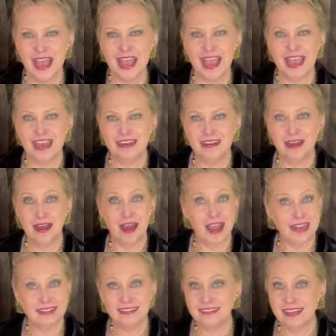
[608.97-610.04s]
And I
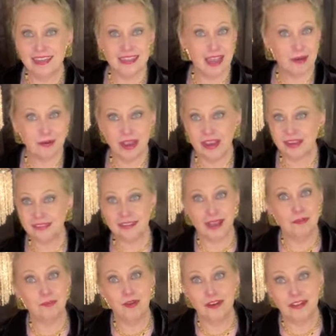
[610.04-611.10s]
can say that, right? Because
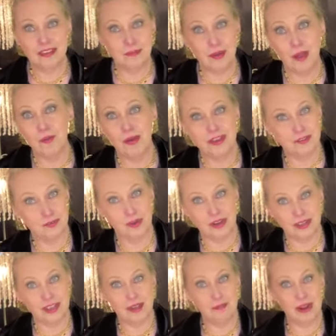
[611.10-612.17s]
I'm one of them. I was one
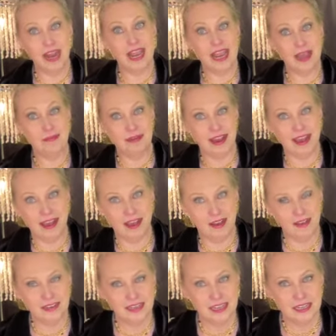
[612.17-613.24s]
of them, and I am now.